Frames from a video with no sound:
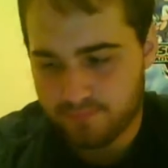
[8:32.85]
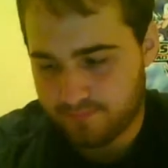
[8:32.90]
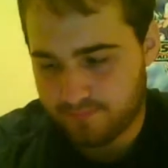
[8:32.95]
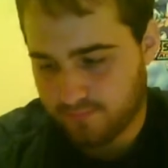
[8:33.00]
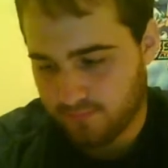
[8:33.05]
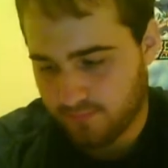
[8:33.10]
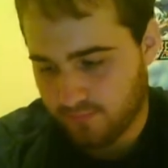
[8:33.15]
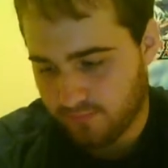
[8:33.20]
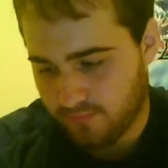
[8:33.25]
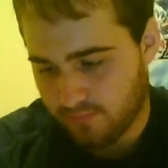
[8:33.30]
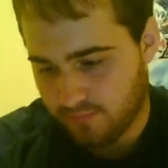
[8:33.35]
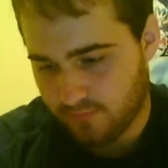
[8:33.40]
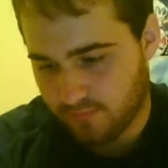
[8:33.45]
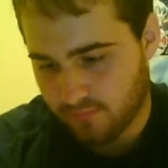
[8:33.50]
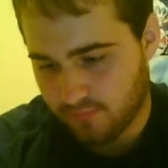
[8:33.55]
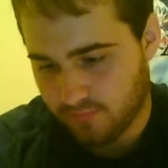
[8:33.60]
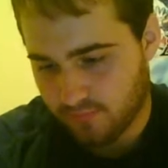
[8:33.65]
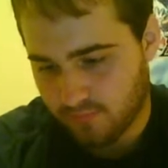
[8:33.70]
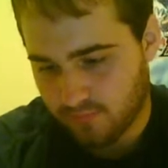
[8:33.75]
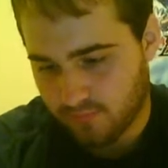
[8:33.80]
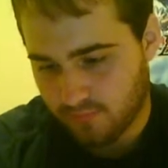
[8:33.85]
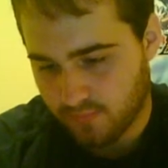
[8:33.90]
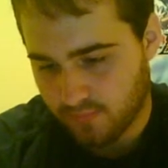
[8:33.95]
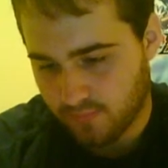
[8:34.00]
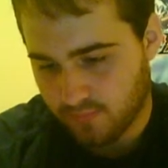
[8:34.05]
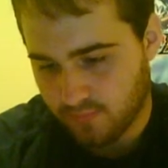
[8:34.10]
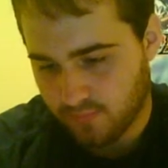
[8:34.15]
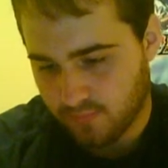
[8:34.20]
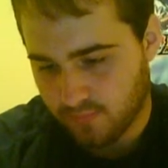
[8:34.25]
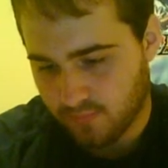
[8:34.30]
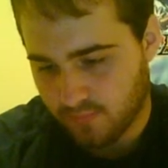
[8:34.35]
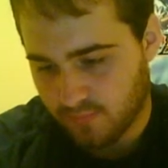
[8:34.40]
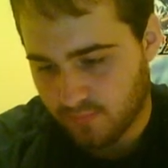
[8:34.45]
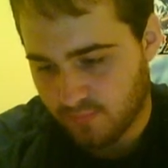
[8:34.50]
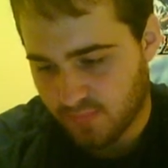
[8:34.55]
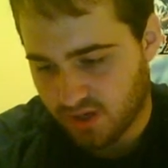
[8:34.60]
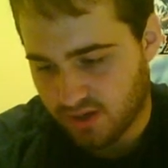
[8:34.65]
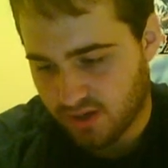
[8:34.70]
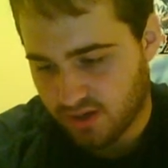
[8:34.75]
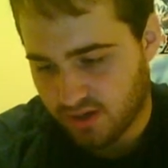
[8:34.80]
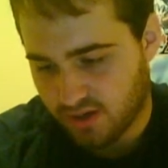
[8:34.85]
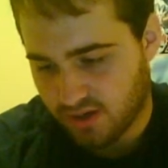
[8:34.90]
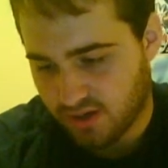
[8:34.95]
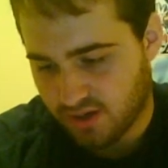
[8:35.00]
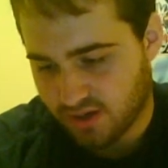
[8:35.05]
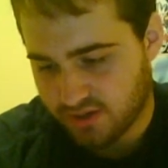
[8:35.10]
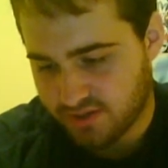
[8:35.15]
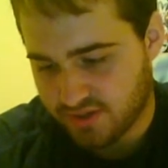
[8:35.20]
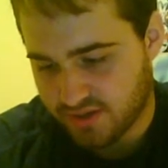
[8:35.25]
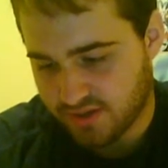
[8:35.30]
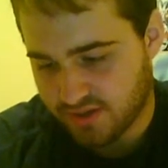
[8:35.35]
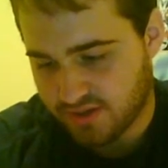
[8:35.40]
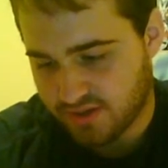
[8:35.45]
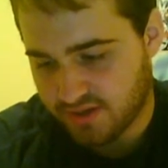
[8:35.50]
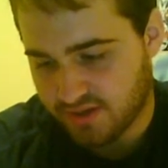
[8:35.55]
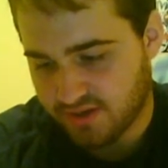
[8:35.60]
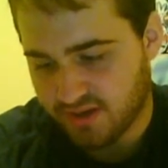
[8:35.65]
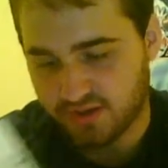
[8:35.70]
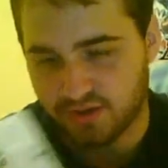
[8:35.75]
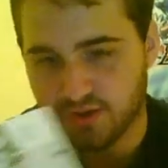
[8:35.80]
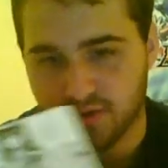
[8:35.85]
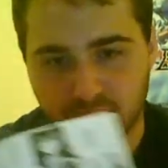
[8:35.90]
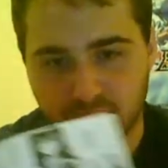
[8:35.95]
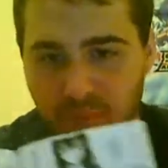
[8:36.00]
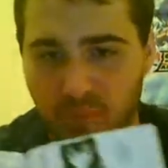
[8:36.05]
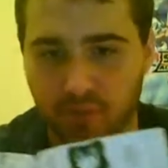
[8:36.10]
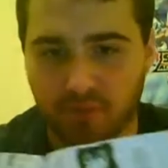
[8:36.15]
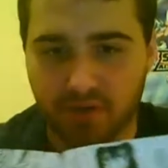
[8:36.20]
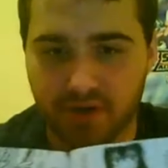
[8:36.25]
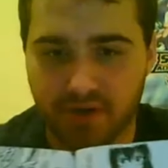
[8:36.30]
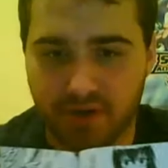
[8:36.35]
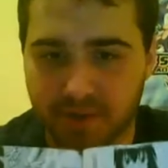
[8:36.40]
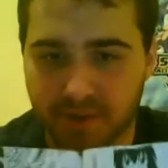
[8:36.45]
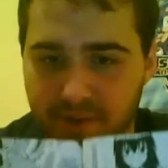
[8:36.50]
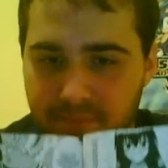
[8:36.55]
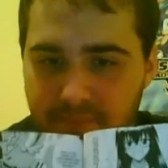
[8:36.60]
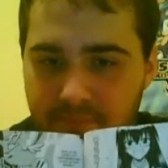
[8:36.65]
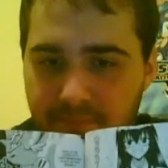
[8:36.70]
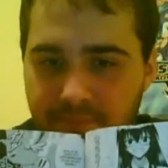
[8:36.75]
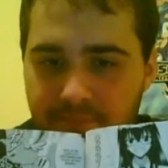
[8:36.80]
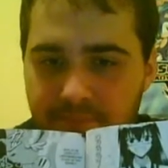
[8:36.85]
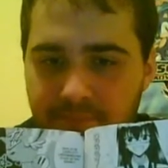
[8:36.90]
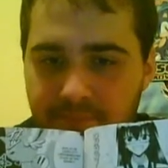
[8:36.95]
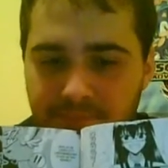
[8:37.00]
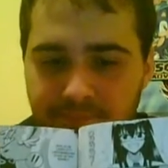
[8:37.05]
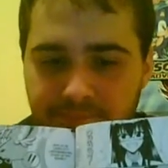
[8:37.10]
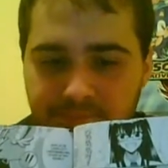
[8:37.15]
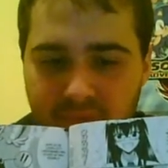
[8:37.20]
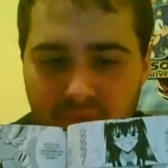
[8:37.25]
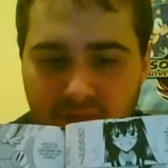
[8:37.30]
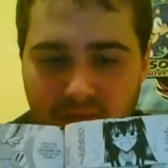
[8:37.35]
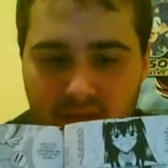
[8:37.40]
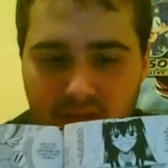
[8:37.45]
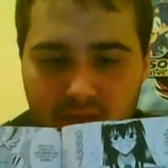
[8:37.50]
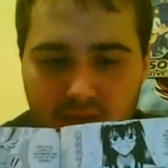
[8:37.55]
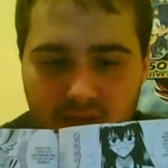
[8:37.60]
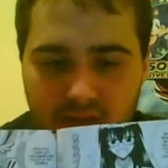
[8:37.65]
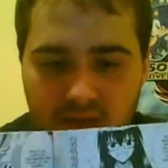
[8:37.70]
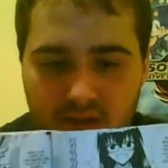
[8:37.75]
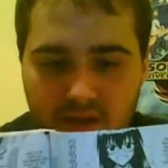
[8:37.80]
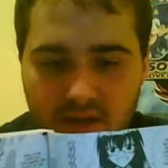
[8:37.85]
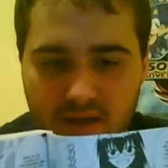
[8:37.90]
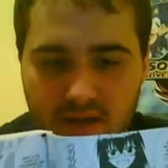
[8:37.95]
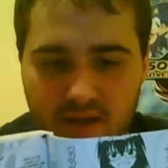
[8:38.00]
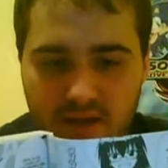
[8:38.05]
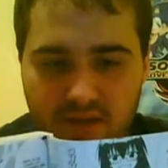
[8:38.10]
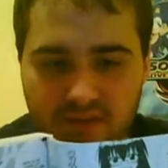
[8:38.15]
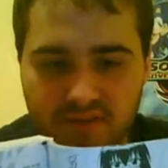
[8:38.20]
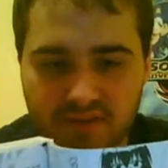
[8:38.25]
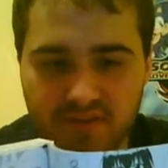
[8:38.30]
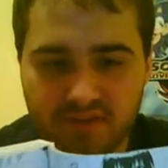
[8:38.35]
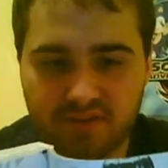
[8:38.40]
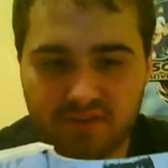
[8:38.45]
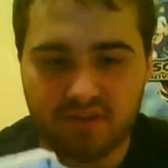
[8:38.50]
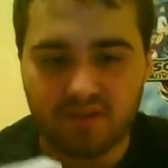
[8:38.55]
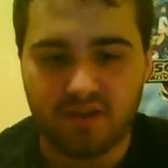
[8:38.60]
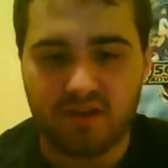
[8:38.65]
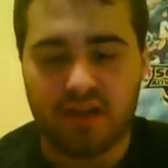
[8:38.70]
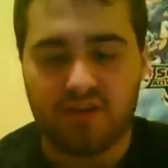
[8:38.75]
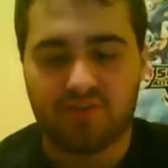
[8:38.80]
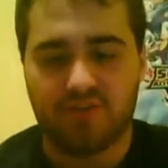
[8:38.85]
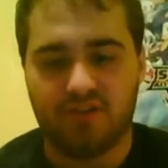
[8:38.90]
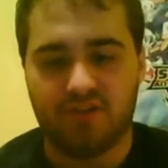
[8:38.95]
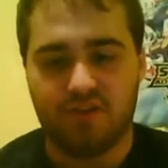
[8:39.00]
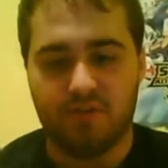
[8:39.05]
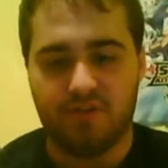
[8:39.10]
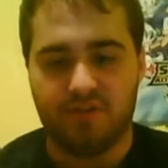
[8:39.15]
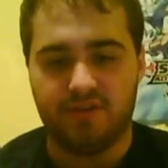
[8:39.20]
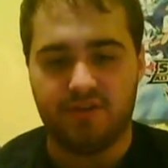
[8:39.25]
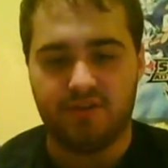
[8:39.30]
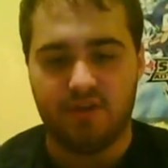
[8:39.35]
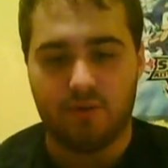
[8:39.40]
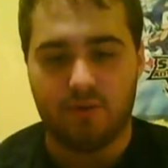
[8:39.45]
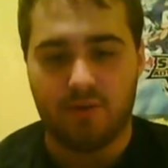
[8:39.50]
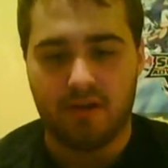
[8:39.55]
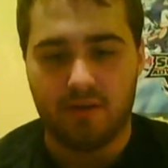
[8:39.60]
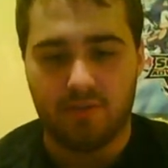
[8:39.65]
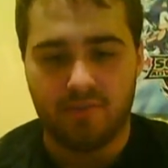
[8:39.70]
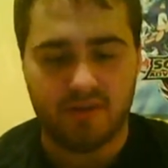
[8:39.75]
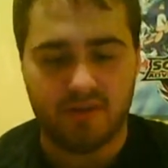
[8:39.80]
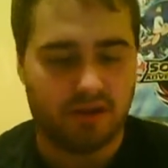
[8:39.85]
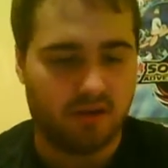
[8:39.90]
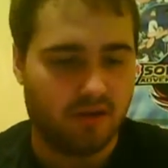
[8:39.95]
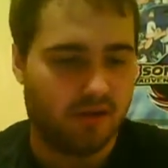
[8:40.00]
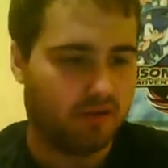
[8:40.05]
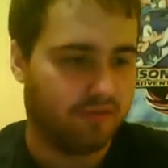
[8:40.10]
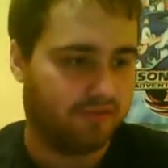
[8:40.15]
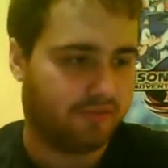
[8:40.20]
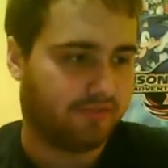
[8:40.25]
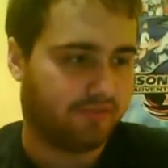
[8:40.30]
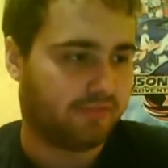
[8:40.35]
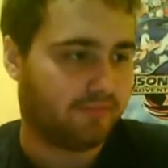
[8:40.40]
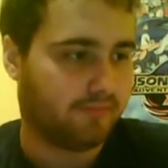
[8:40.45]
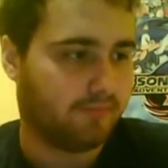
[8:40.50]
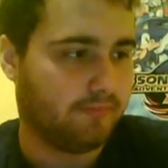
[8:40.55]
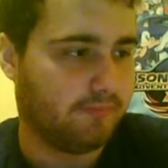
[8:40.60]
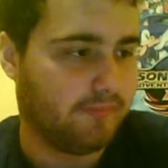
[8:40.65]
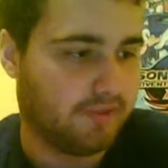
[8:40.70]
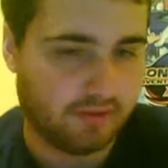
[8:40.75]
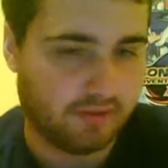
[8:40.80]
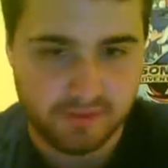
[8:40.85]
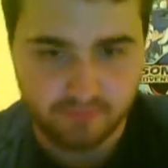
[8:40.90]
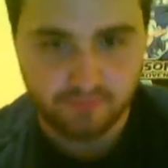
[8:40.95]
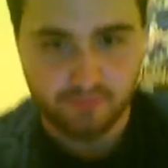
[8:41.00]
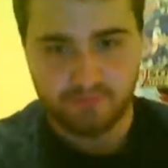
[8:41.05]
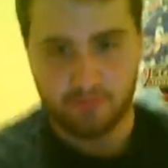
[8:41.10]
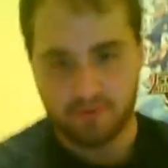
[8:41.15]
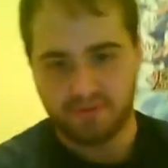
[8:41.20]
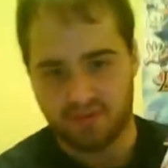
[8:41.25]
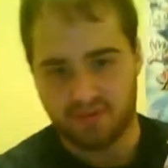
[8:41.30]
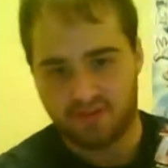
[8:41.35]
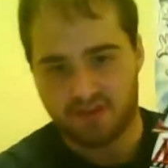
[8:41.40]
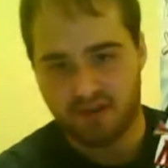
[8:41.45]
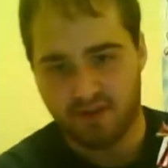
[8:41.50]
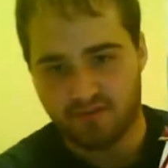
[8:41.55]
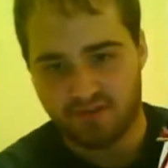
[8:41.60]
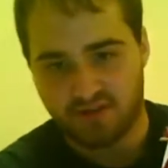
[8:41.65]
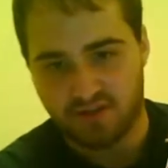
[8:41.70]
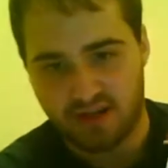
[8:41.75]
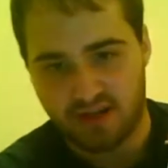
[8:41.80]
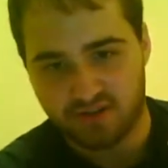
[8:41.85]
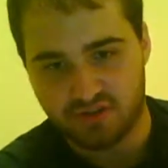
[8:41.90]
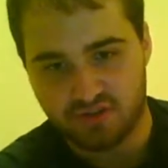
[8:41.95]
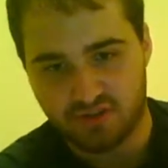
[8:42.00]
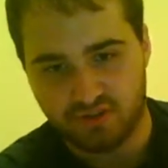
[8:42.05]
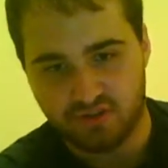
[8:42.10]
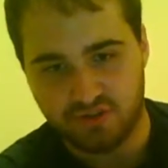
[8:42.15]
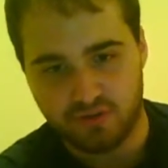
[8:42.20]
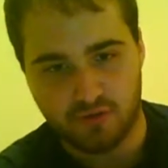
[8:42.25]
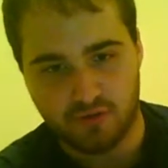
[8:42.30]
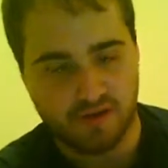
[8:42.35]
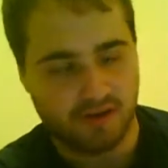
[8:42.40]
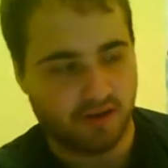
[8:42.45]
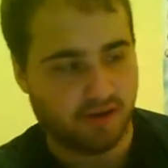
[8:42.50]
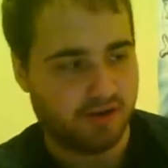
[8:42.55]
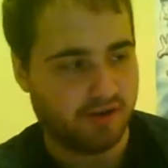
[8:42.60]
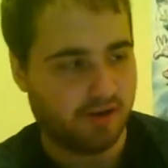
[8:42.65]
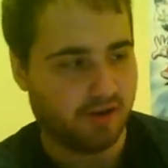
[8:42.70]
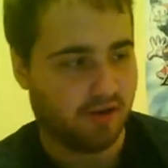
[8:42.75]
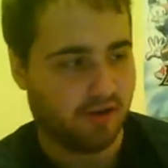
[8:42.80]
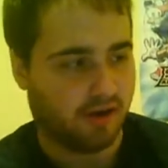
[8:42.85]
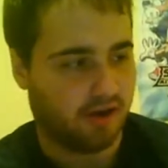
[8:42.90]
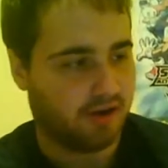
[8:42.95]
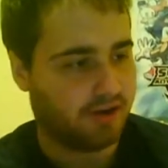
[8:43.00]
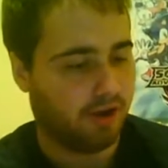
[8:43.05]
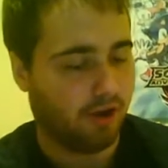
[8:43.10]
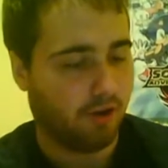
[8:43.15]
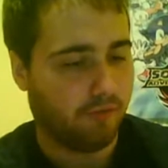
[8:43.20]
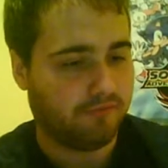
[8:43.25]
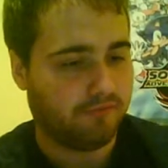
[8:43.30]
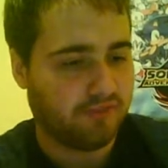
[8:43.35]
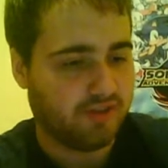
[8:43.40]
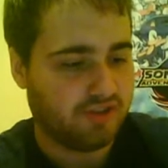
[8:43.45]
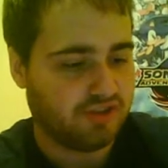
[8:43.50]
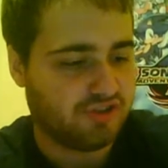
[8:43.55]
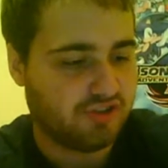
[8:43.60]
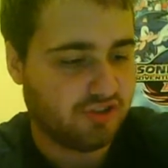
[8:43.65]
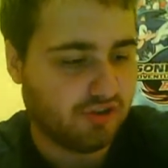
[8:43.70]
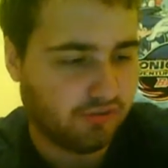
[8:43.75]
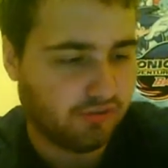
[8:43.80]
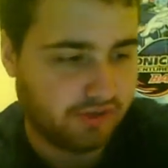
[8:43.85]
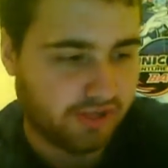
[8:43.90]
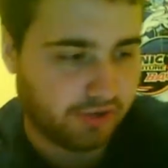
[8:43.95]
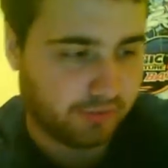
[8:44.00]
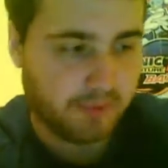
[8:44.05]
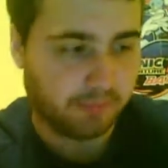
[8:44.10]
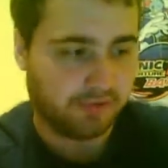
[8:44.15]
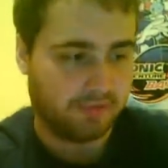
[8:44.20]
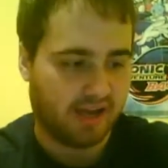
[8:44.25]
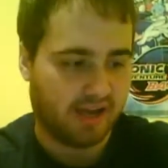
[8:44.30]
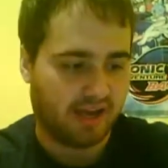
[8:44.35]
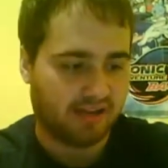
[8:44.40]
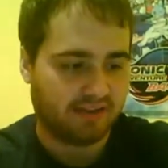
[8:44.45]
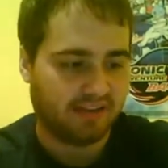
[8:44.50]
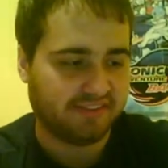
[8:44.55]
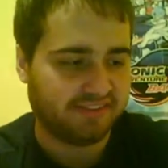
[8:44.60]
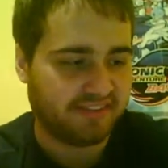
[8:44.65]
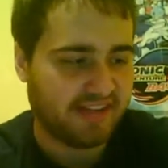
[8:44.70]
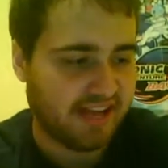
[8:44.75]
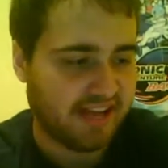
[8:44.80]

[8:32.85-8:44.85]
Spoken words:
any volume of Dragon Ball Z. I'm just gonna buy them all when I get the chance. And also, I'm reading the newly released Negima Volume 28.